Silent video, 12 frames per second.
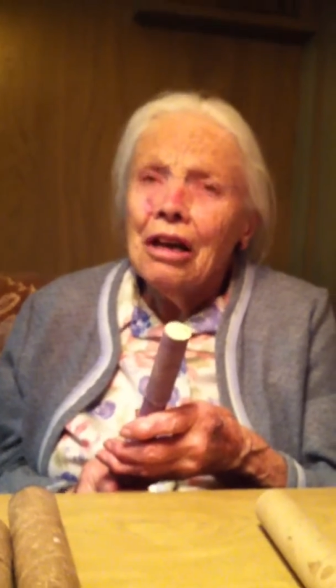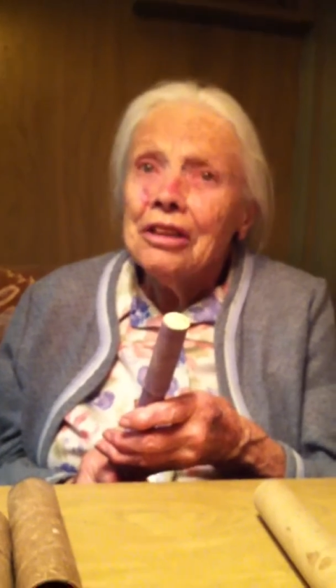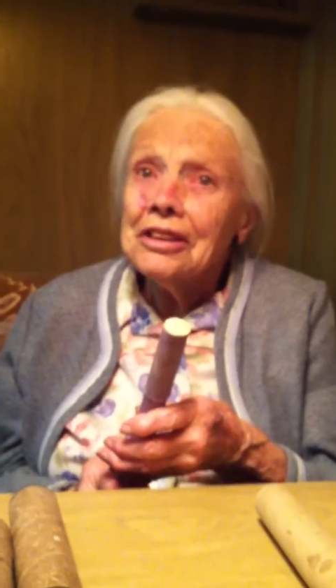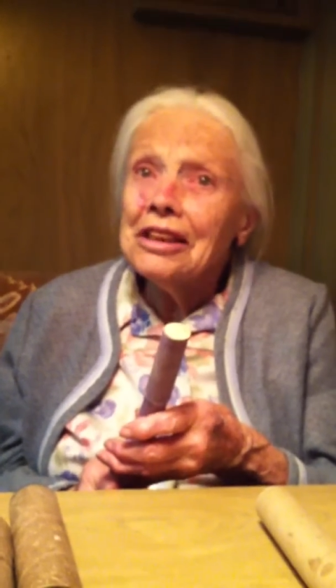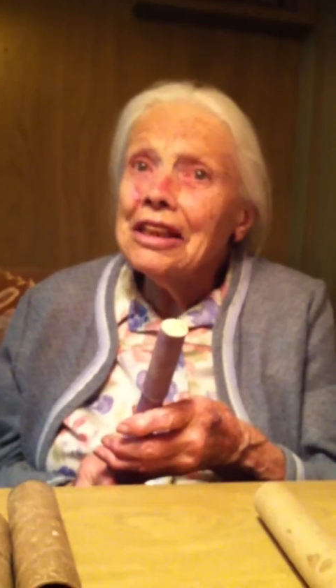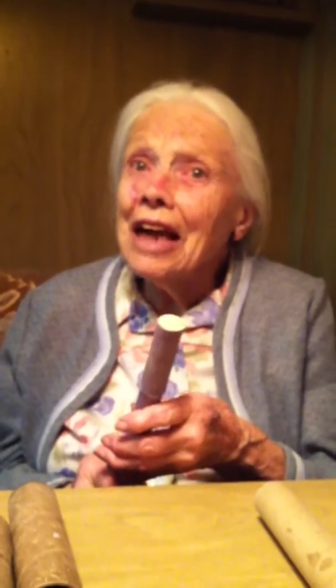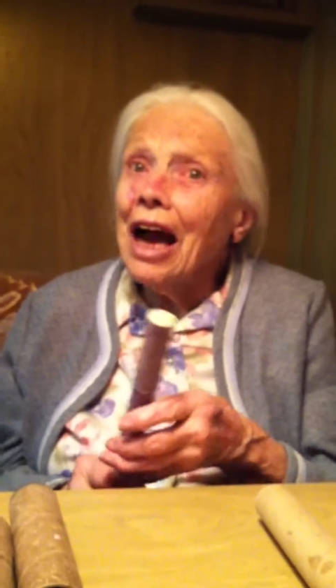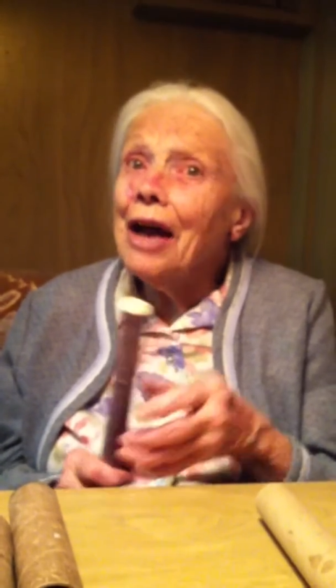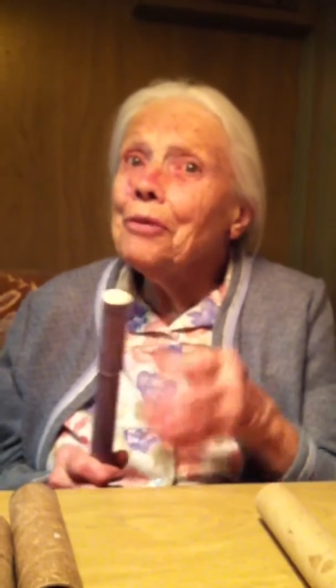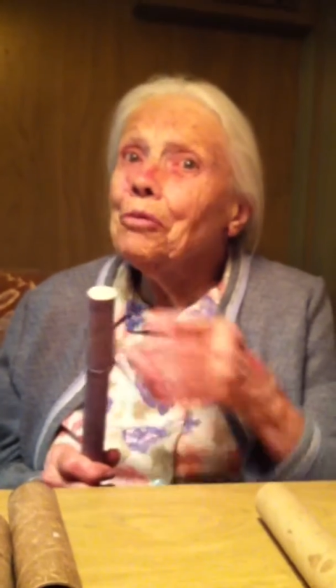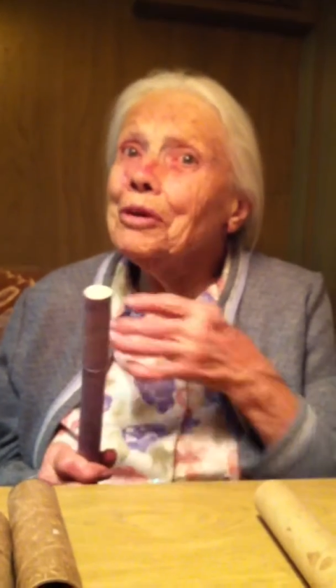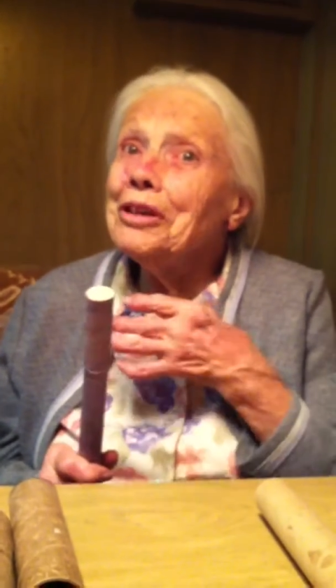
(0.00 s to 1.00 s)
See,
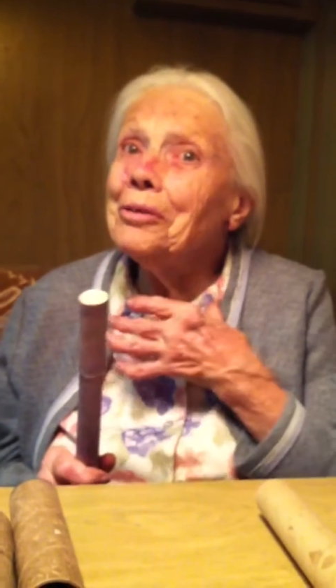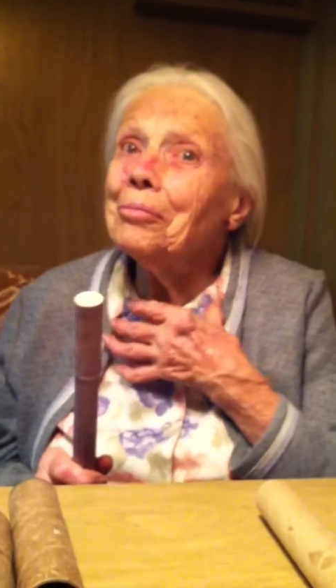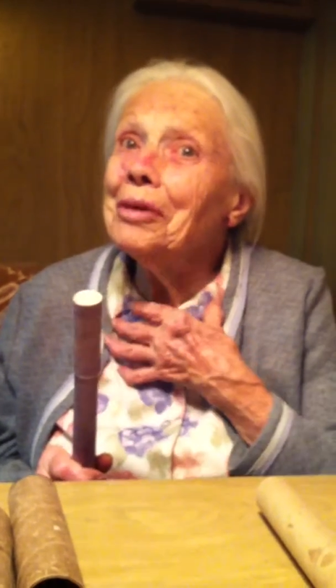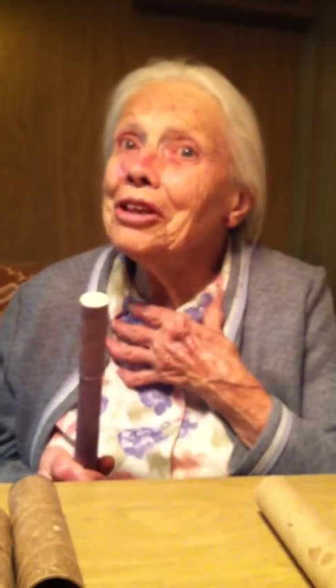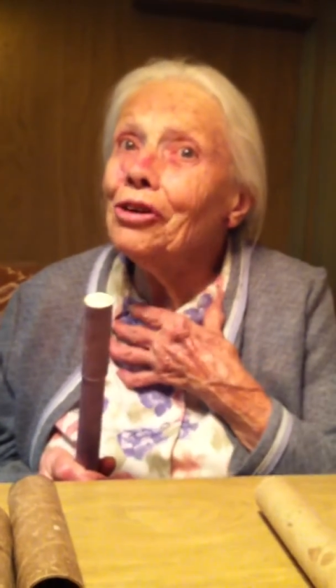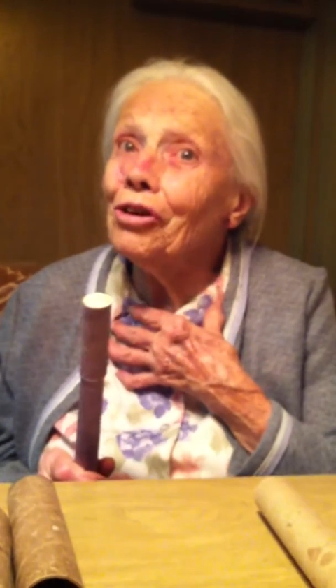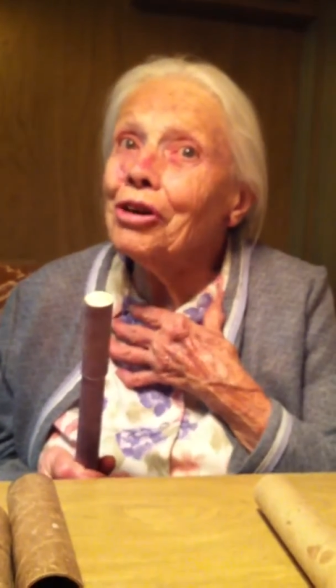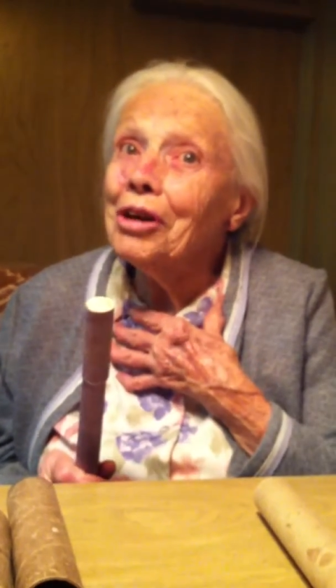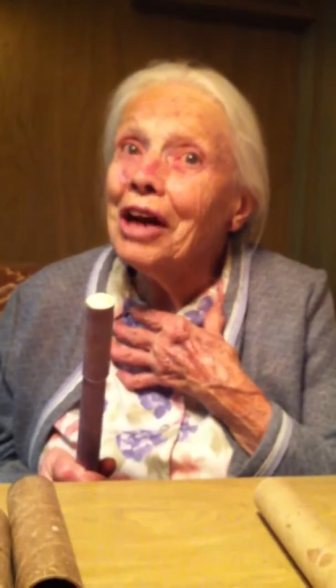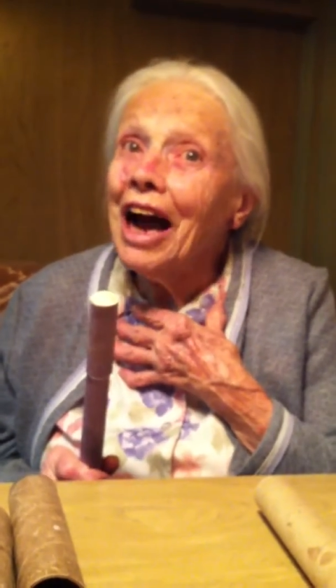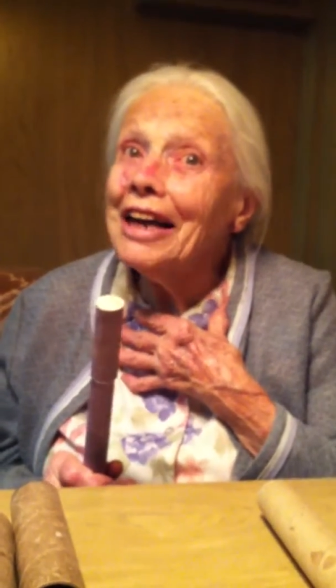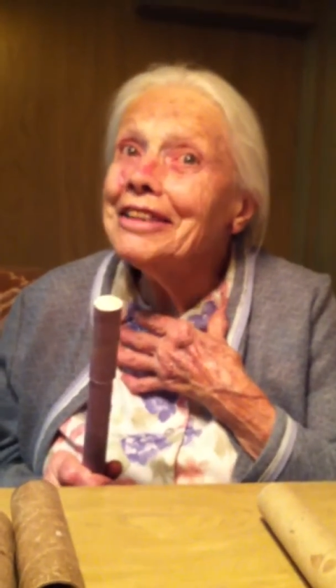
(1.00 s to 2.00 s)
I wouldn't milk.
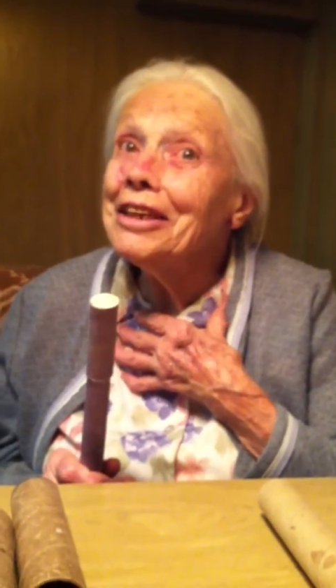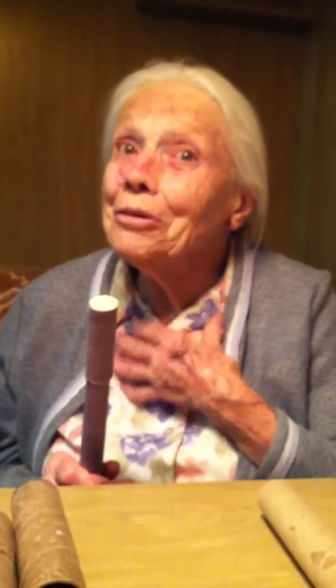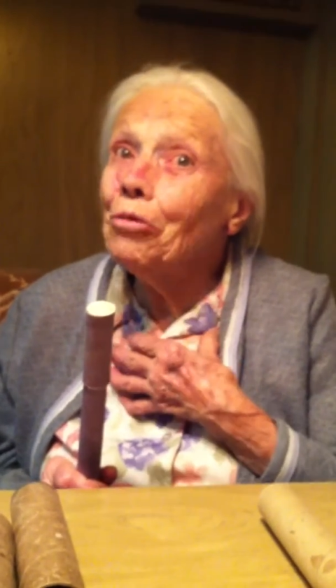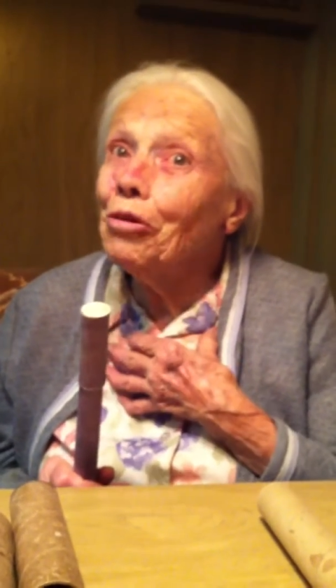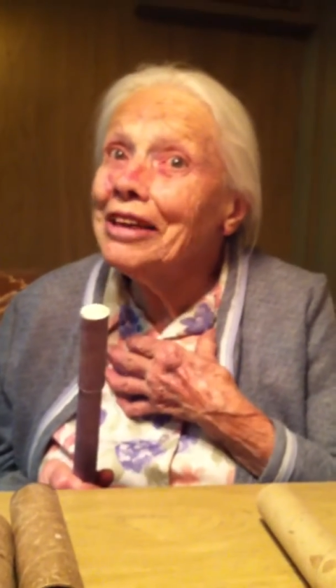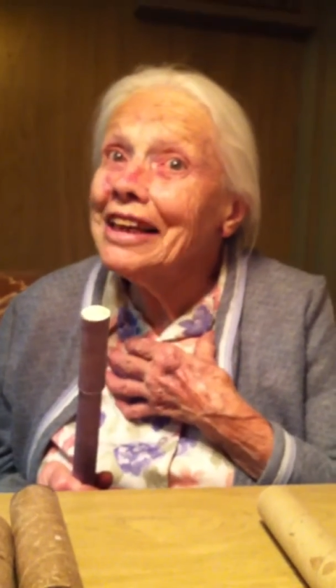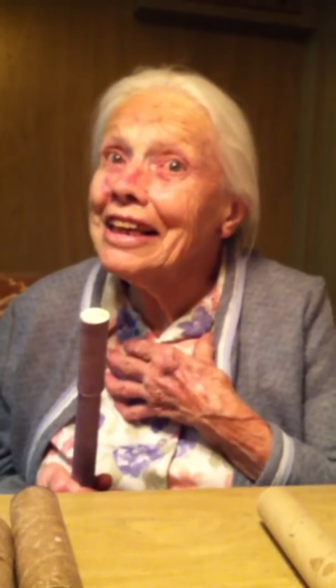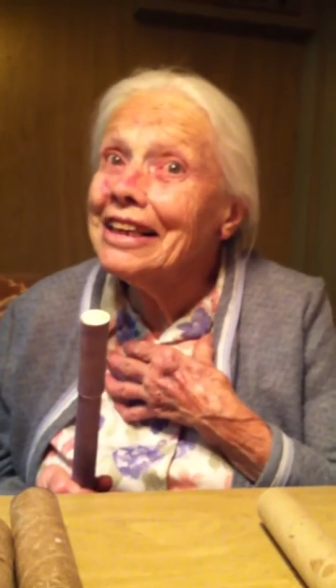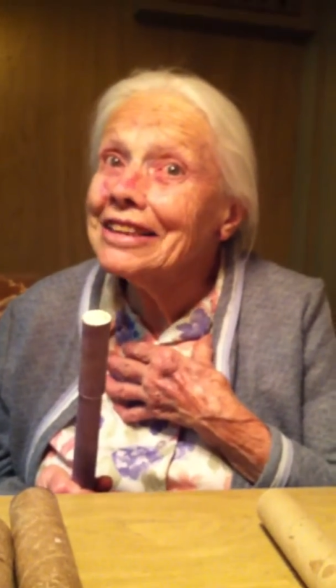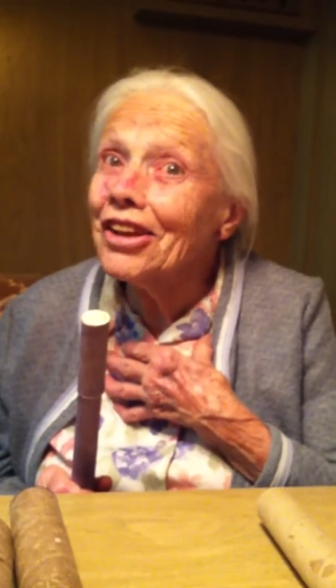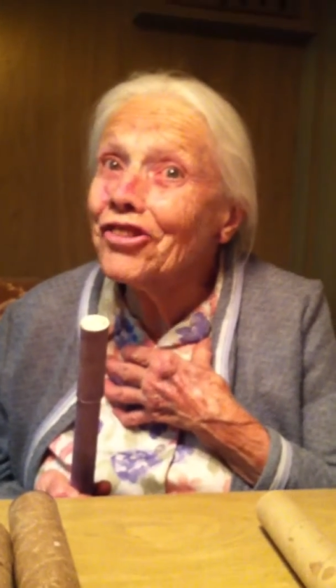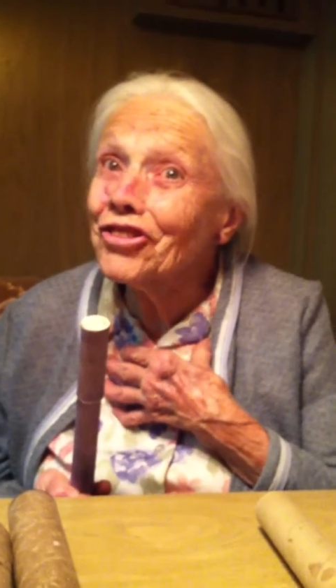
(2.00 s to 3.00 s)
I didn't want to
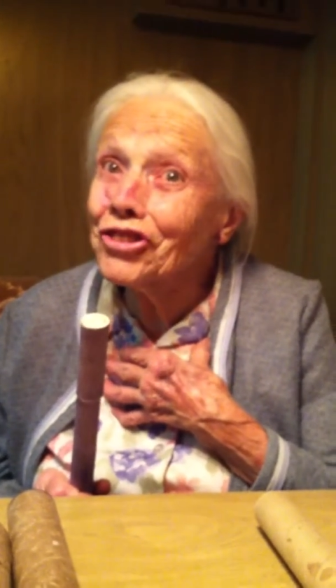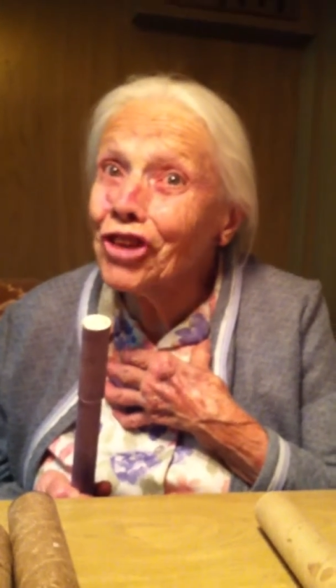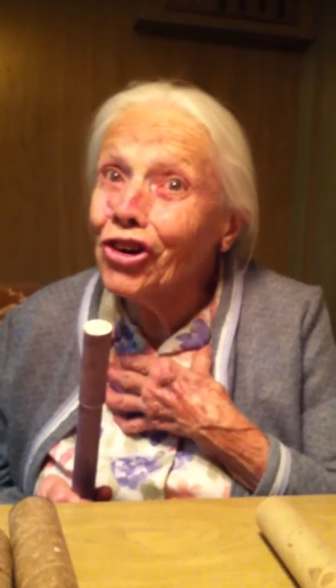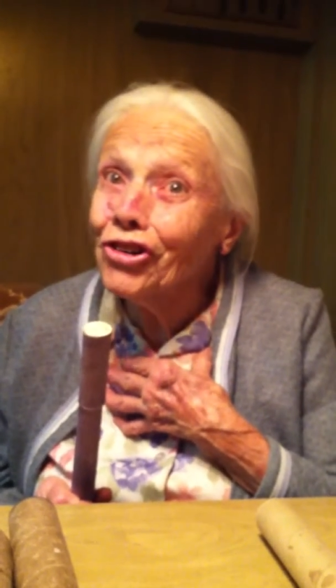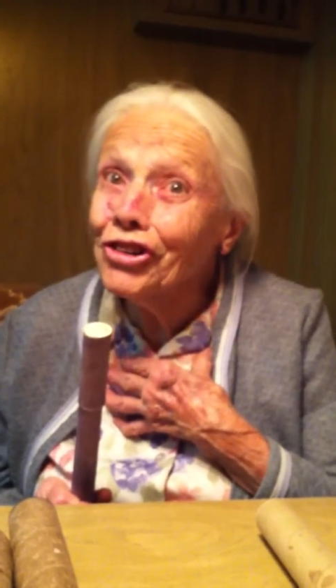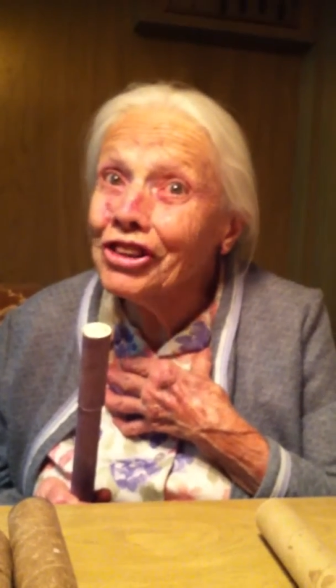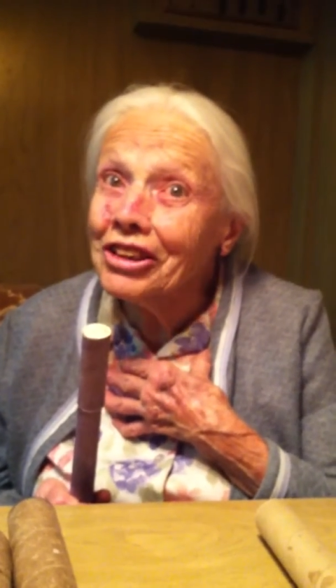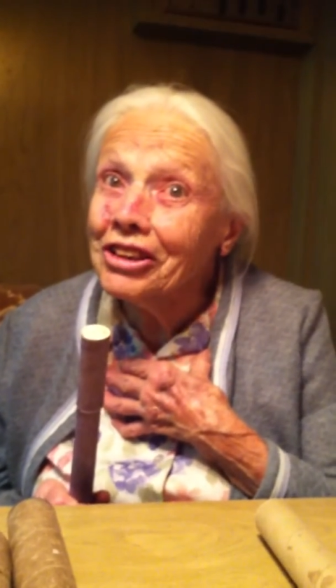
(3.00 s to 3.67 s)
get started.